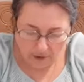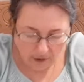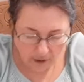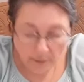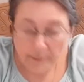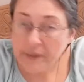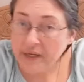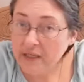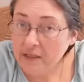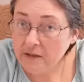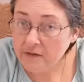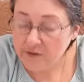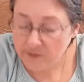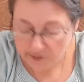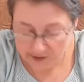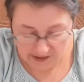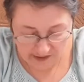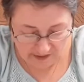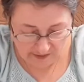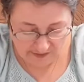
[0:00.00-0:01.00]
Opinions,
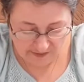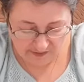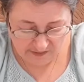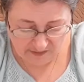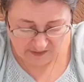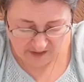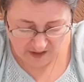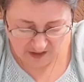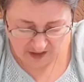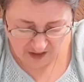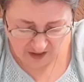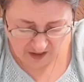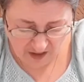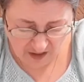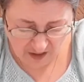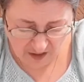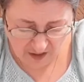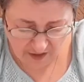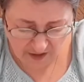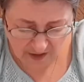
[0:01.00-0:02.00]
please.
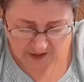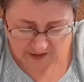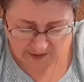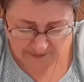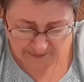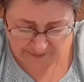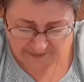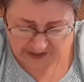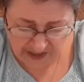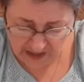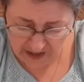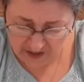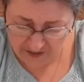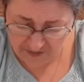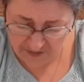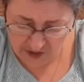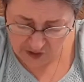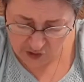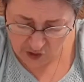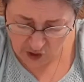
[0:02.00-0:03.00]
Um,
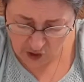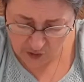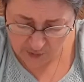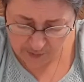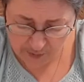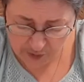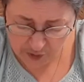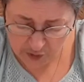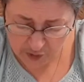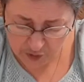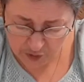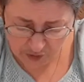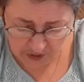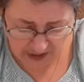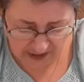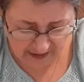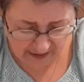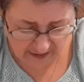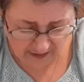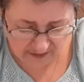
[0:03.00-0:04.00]
then the dark blue
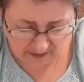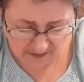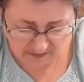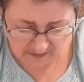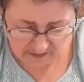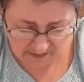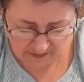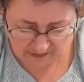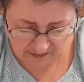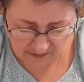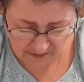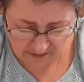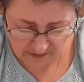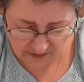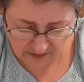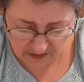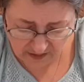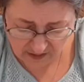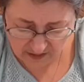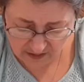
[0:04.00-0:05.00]
leggings,
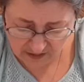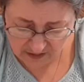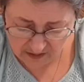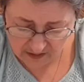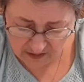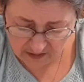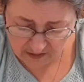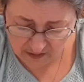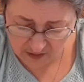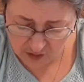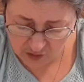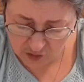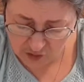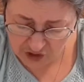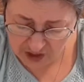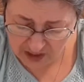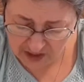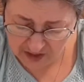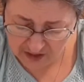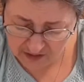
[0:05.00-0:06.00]
the, you know,
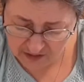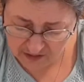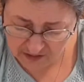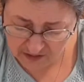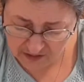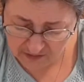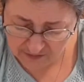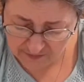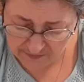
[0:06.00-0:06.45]
jeggings.